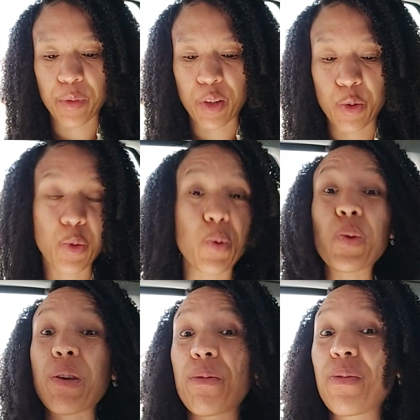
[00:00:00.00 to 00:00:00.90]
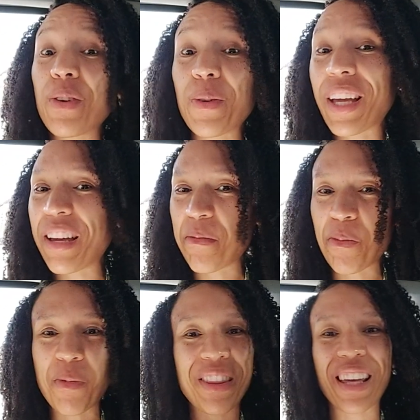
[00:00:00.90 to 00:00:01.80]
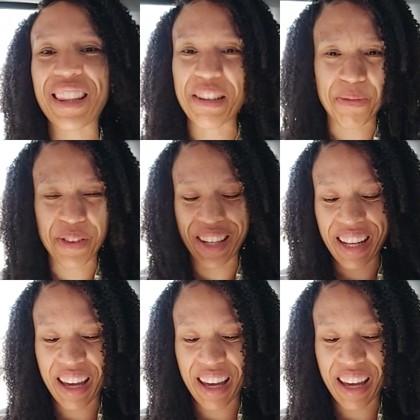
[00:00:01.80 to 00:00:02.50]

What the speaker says: you can feel in the different